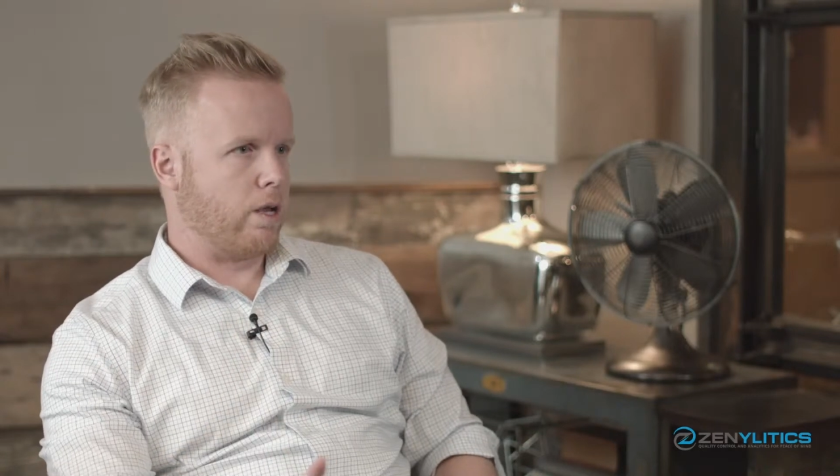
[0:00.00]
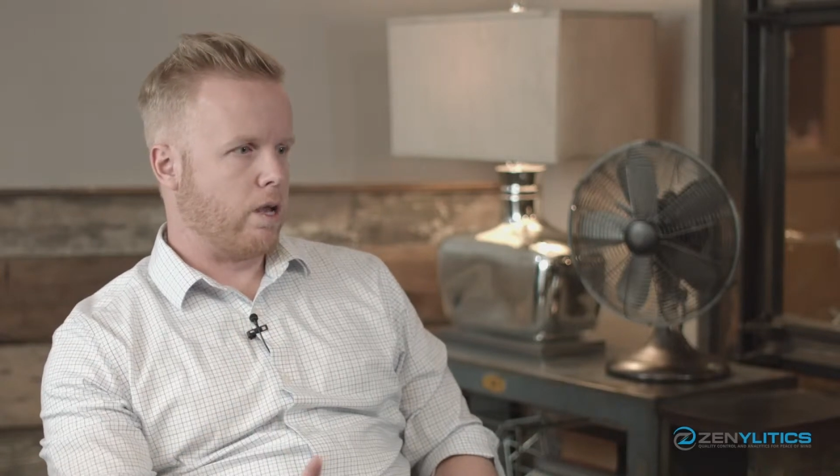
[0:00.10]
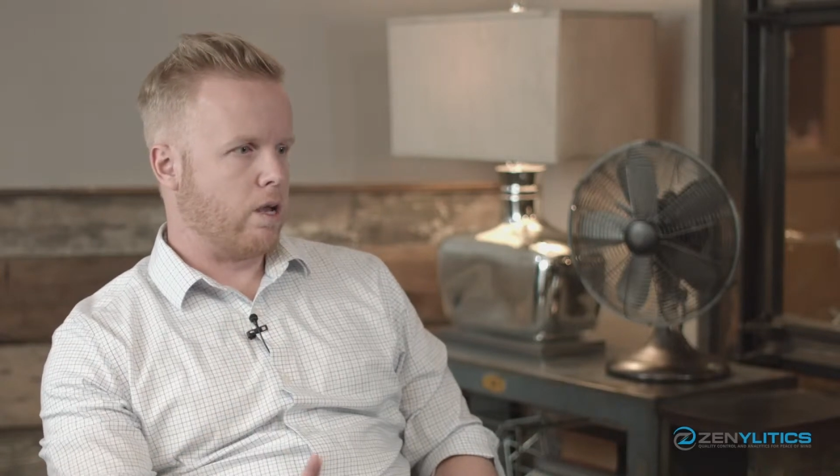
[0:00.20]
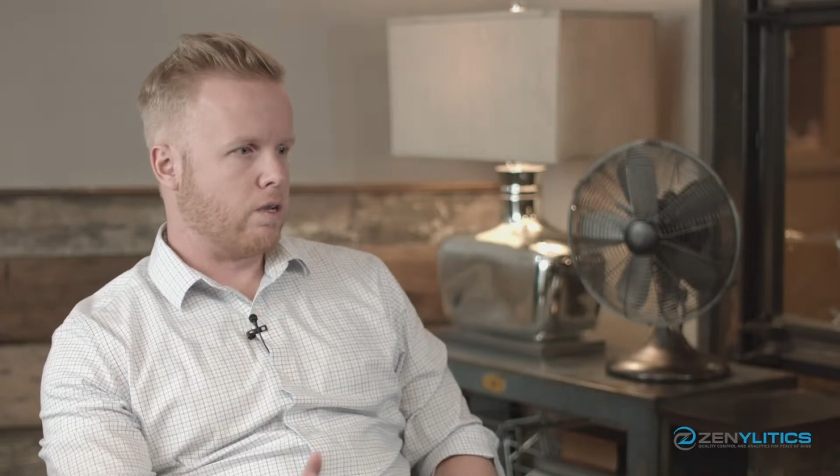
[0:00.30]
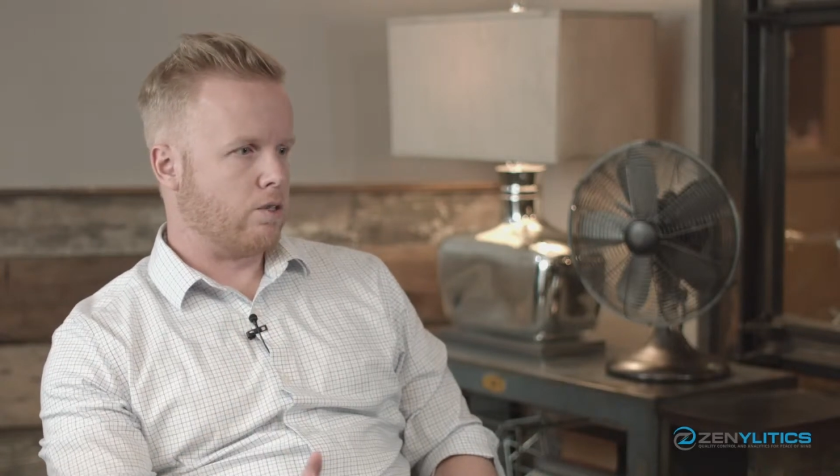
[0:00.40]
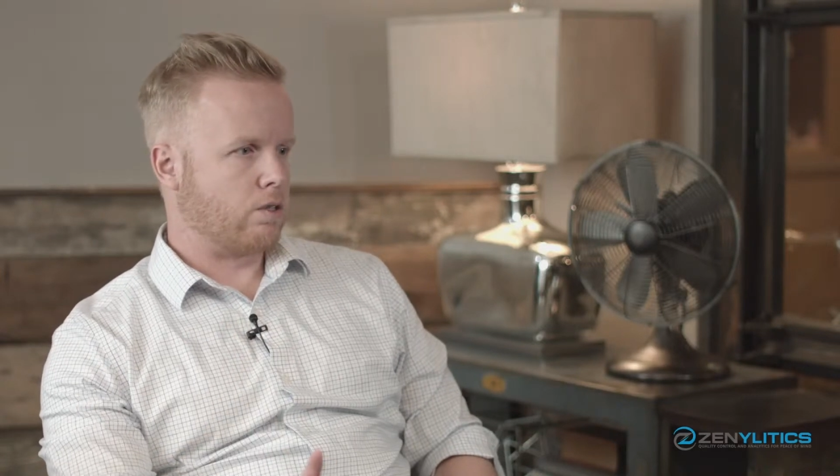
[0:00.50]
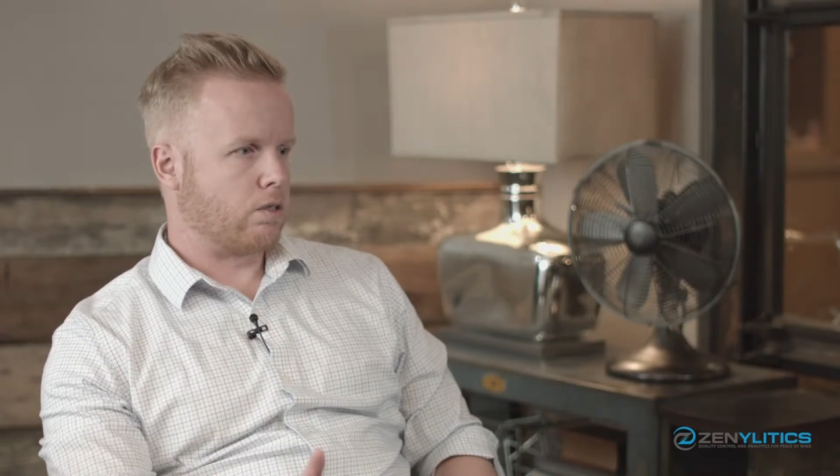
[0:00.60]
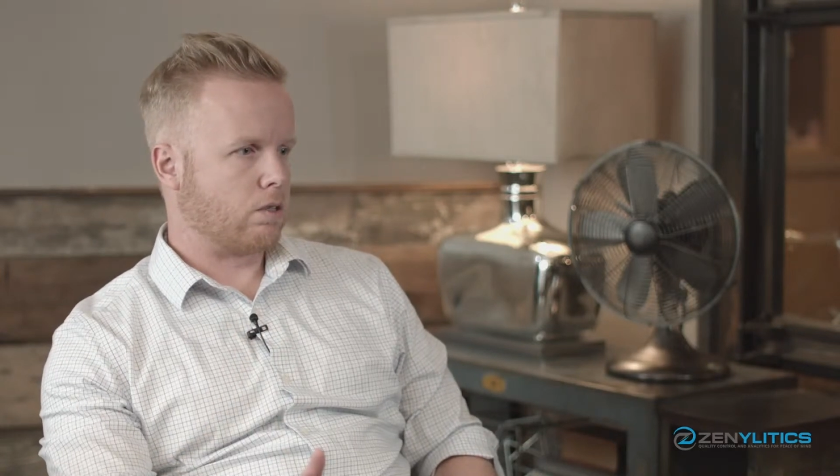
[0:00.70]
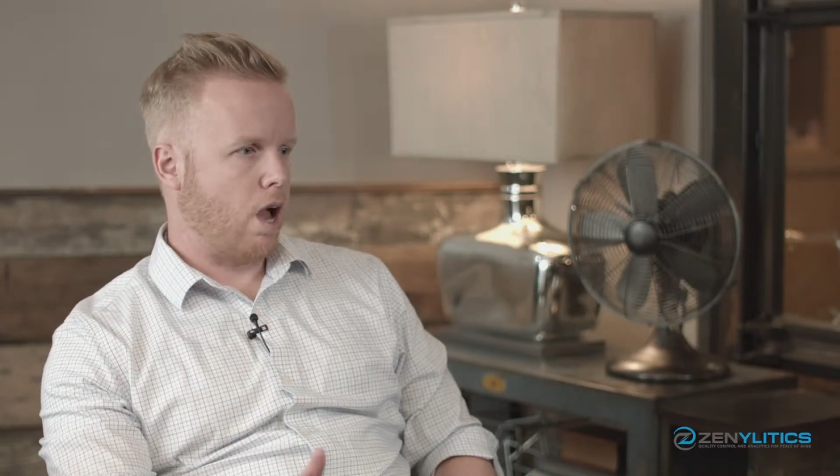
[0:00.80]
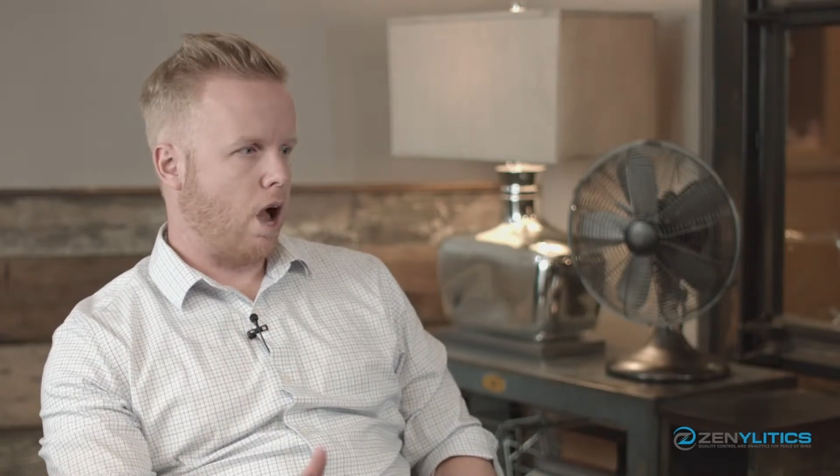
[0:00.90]

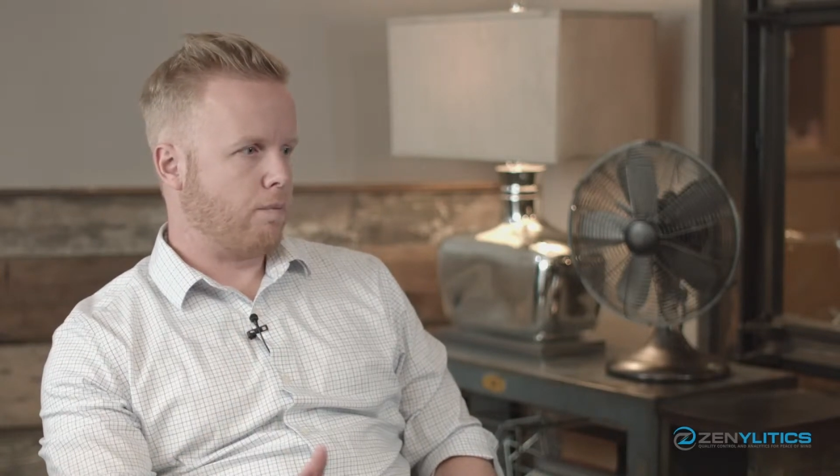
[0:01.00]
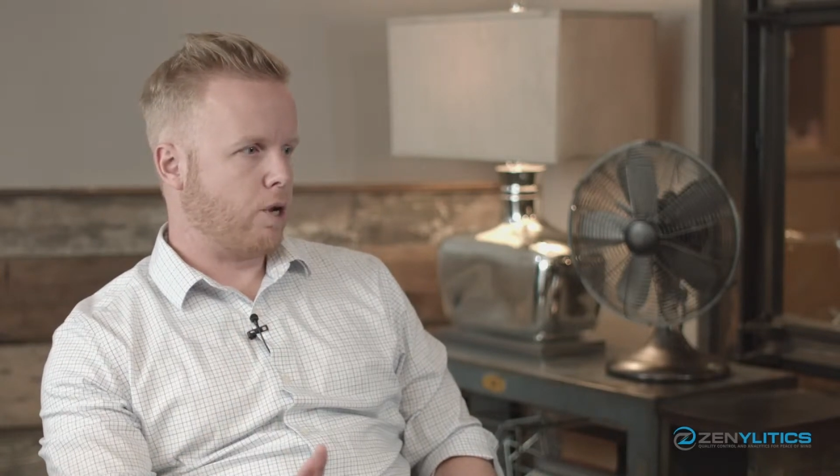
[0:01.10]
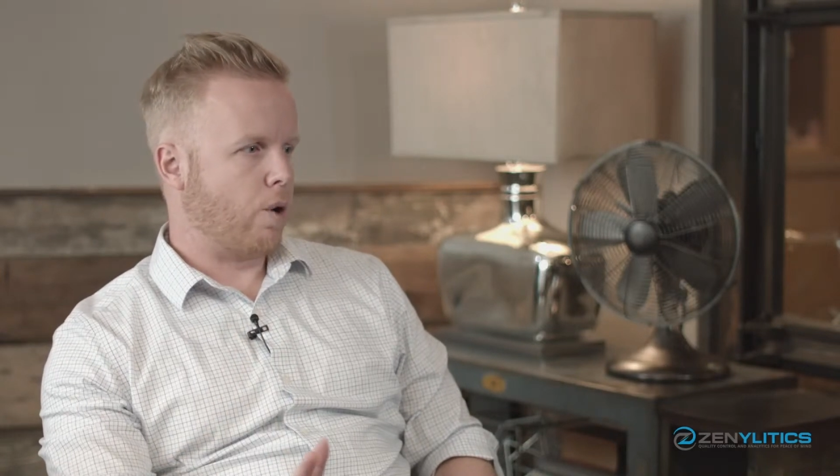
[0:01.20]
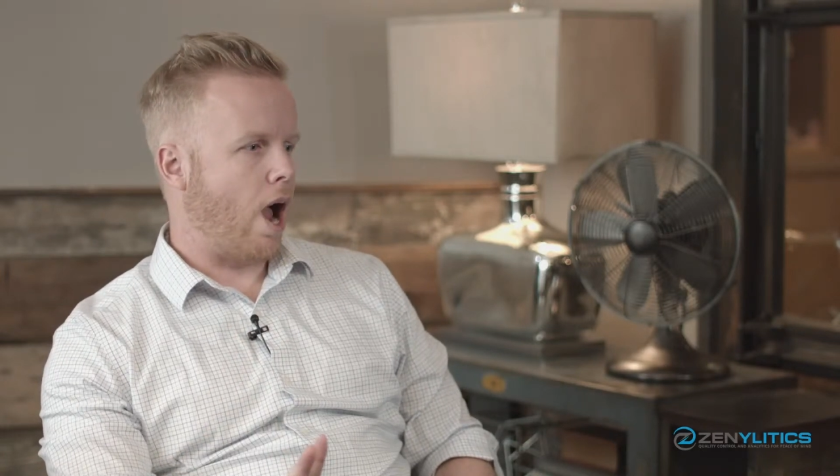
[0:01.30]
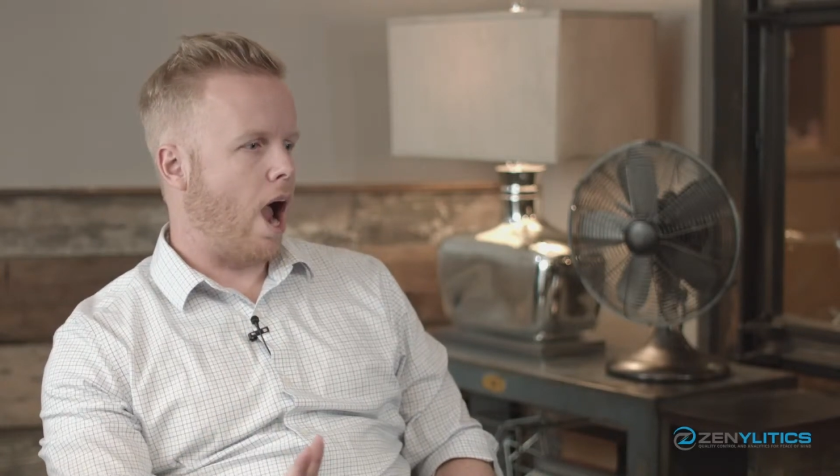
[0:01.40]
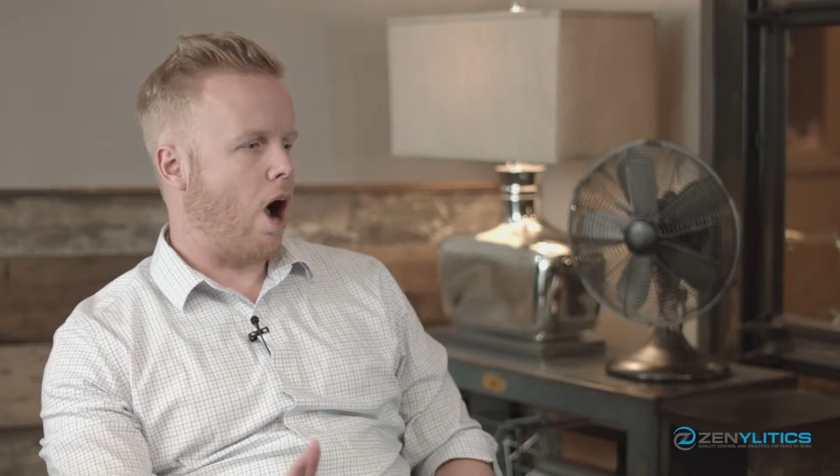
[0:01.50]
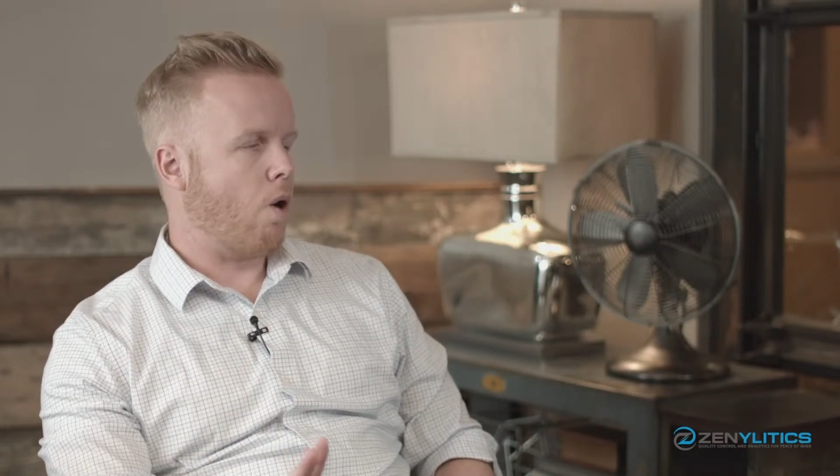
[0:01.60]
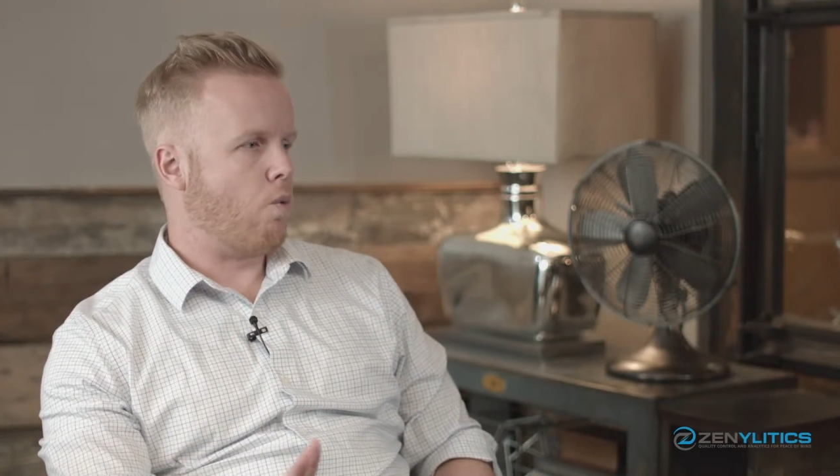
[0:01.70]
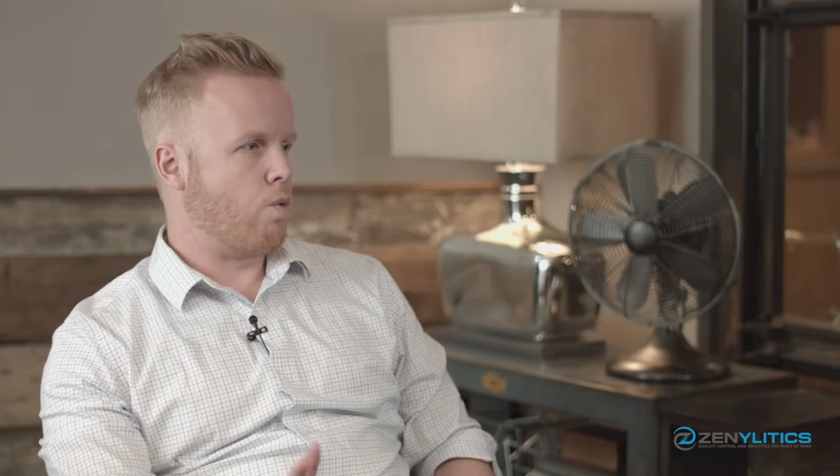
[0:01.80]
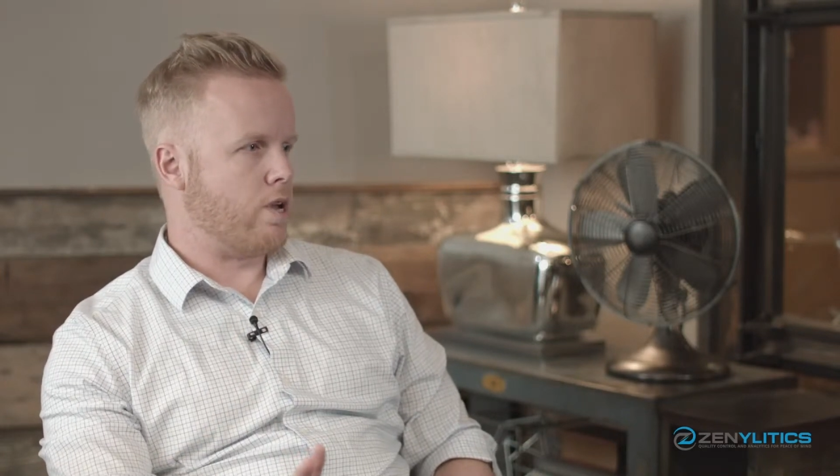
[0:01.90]
is
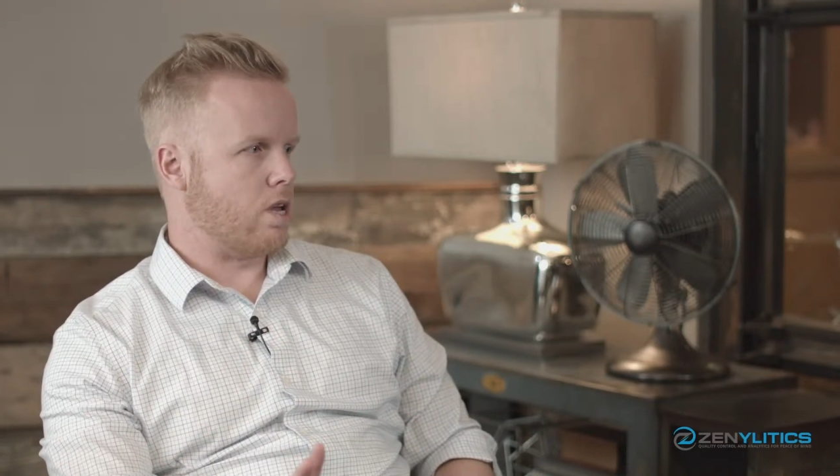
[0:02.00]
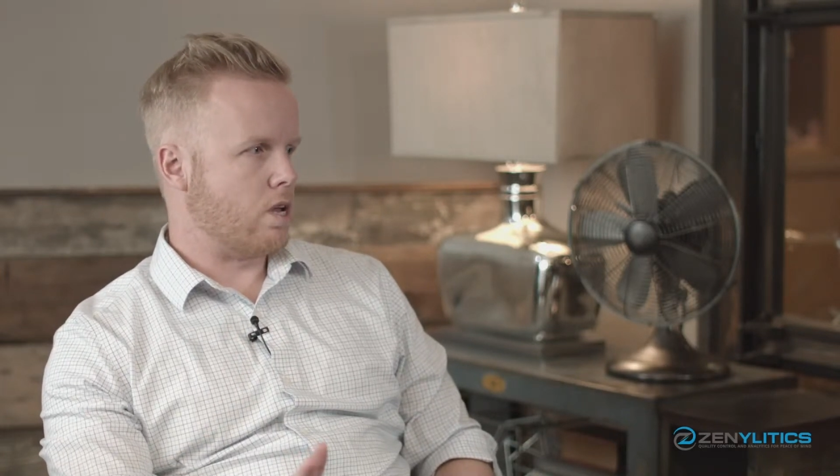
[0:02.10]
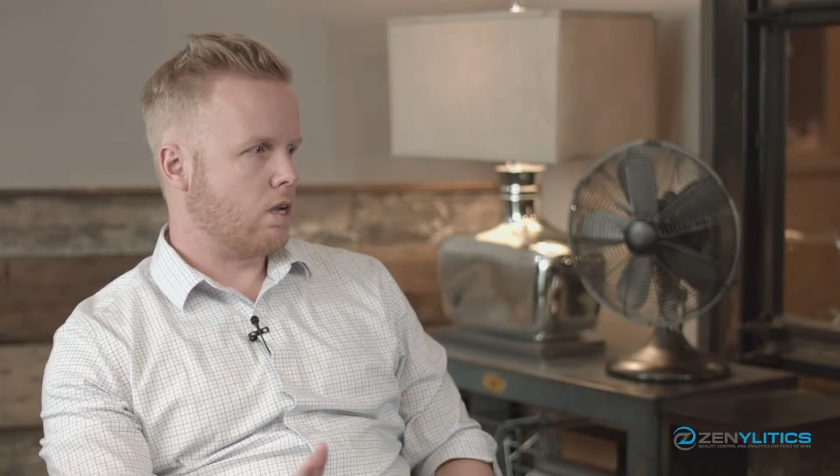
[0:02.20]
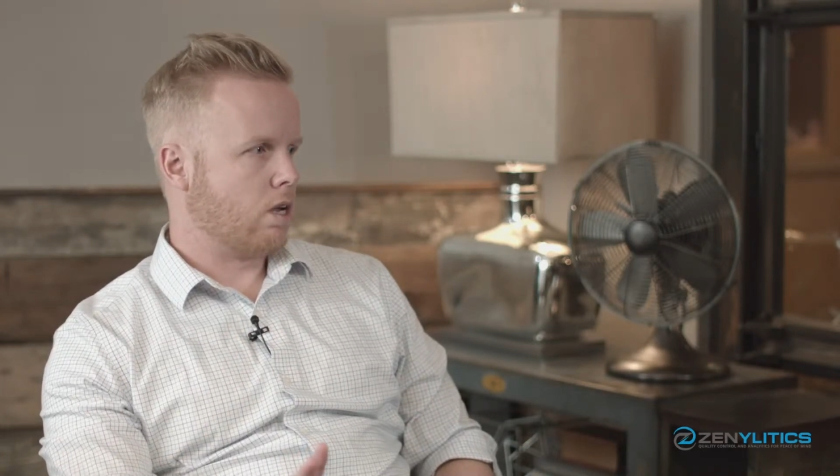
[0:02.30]
how we